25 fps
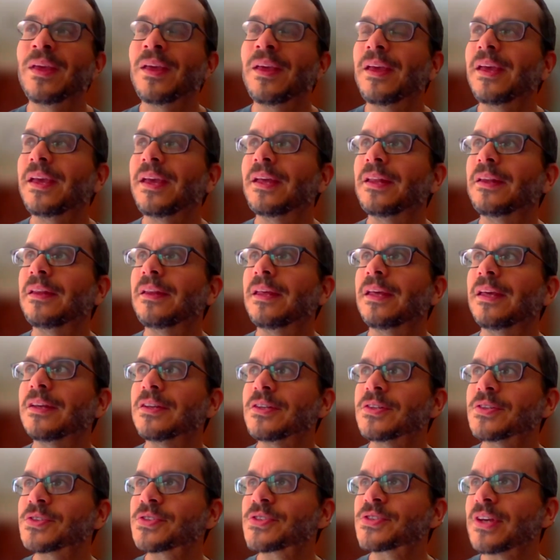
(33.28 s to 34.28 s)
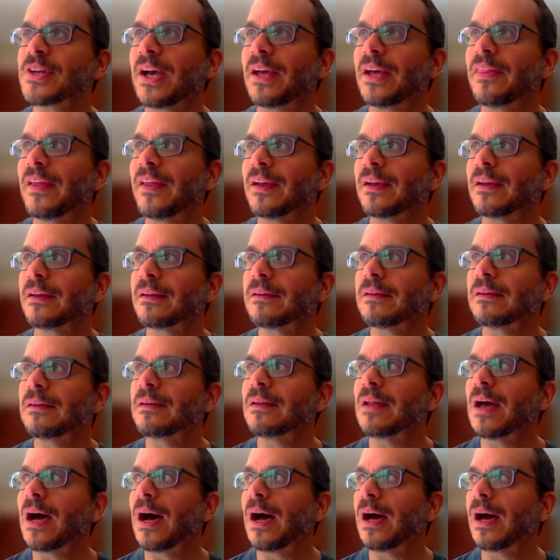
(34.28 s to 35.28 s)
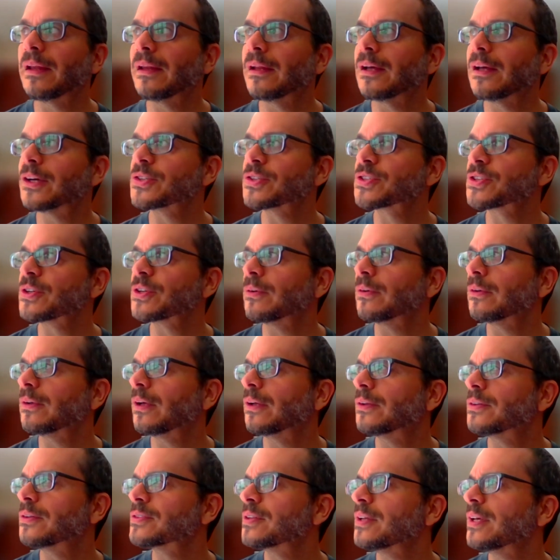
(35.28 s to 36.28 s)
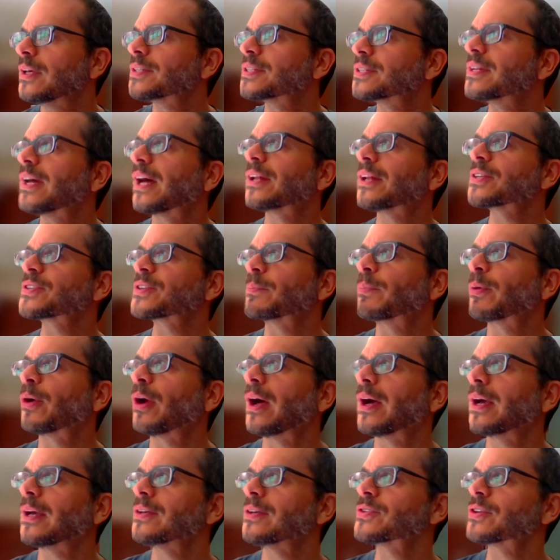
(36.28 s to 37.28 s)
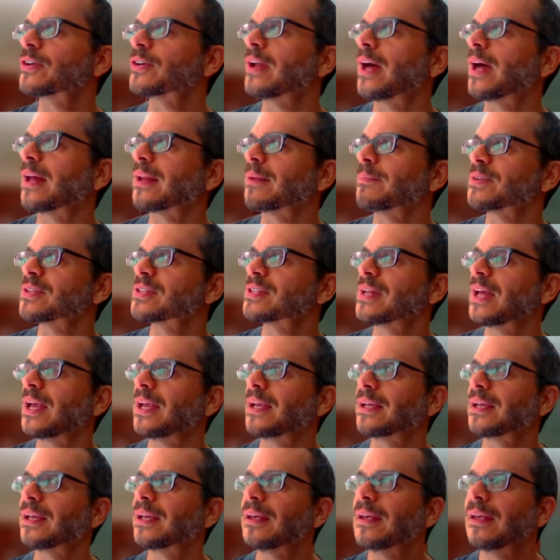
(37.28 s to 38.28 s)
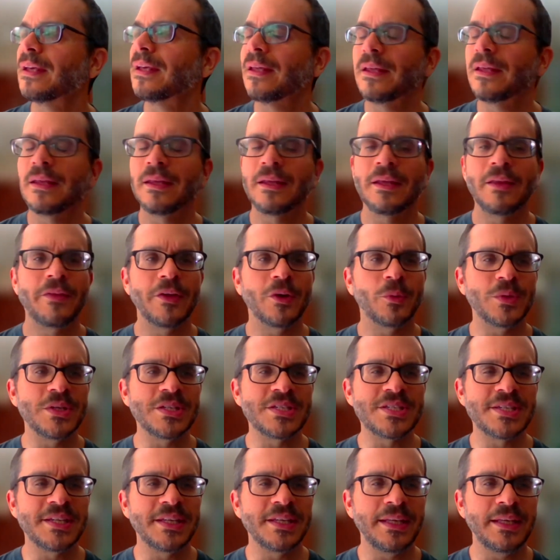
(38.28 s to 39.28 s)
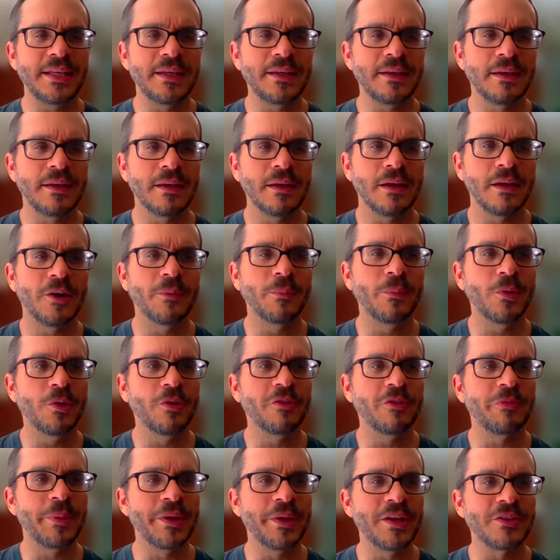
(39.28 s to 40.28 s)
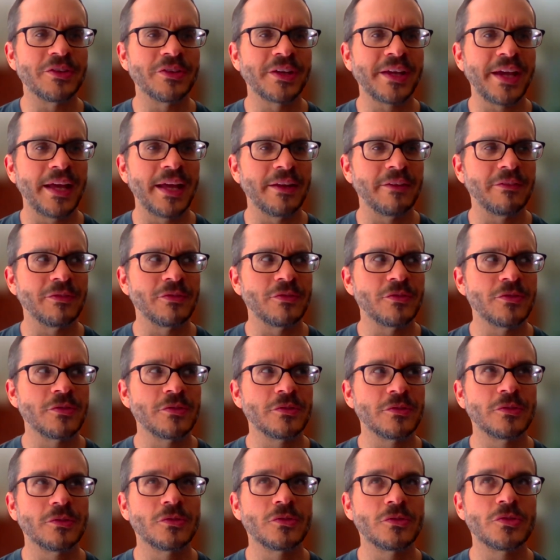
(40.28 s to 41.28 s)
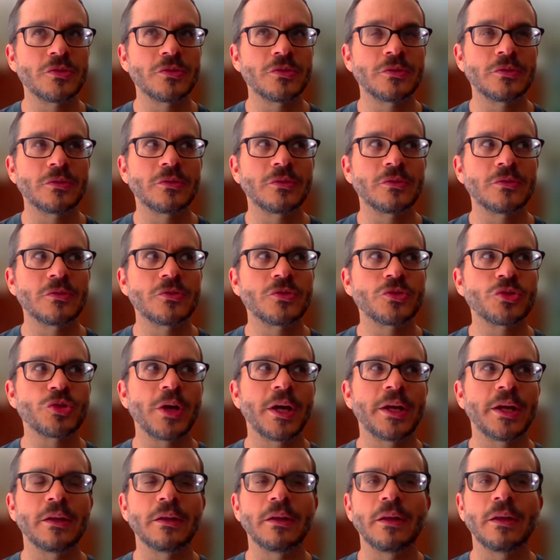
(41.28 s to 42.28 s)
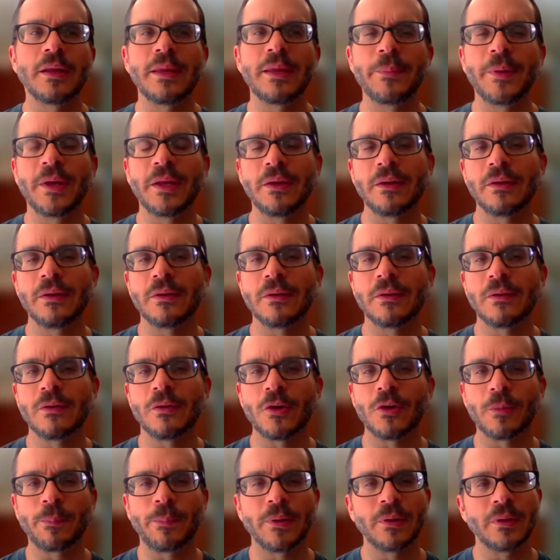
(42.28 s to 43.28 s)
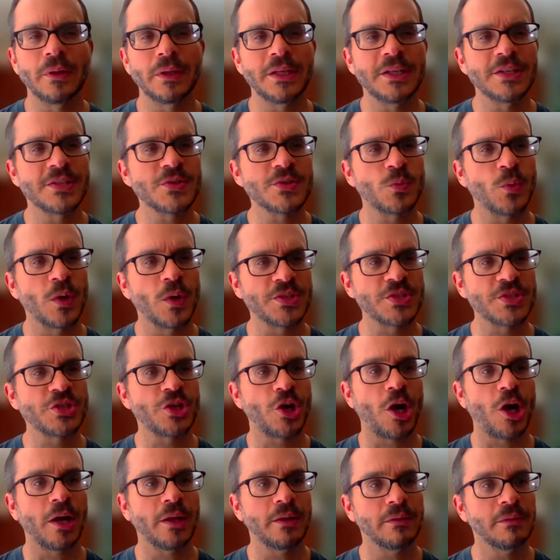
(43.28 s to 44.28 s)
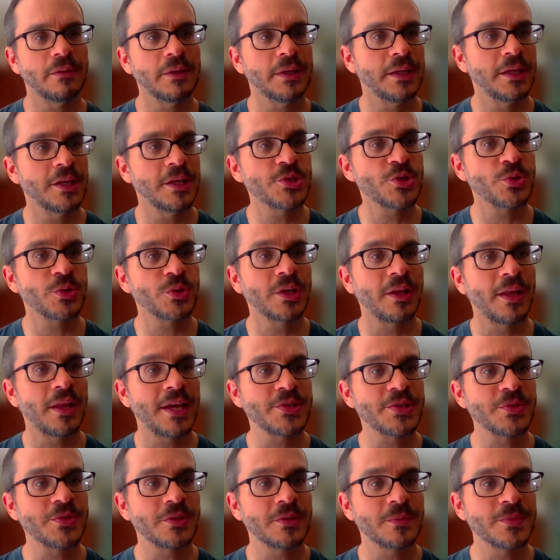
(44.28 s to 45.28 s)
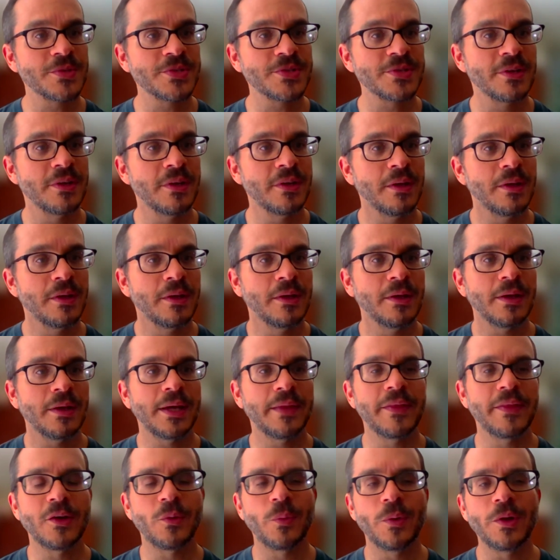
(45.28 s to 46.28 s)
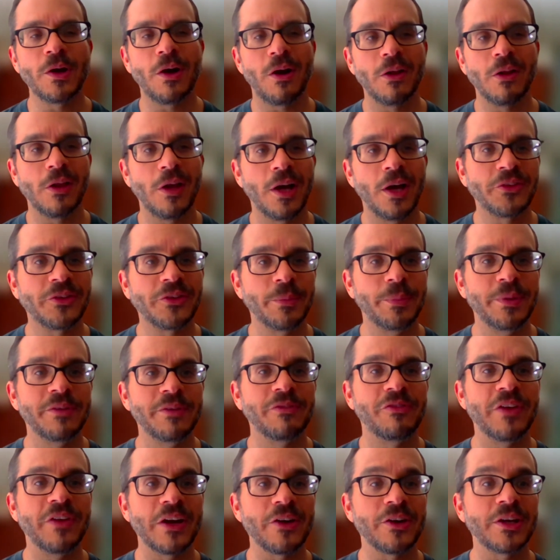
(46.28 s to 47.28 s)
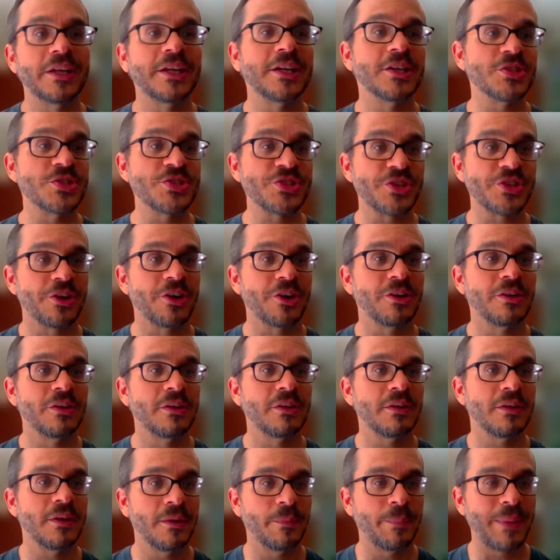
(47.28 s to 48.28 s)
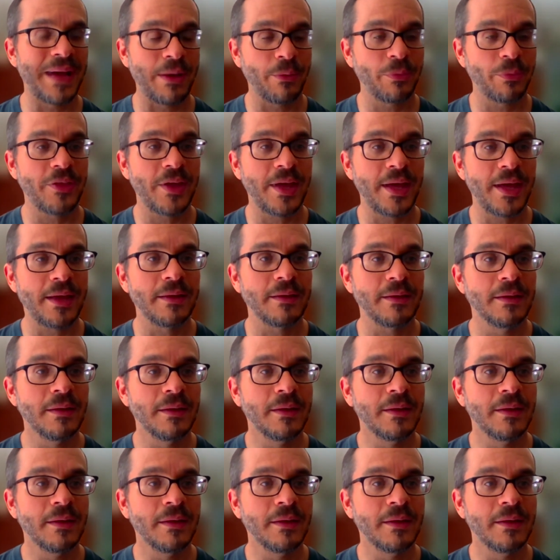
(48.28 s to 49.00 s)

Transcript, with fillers: it is, I think, not a so it's it's not a surprise or not a mistake that we see a movement to kind of try to limit or police what's taught in history classrooms. I think we all ought to be very concerned about that.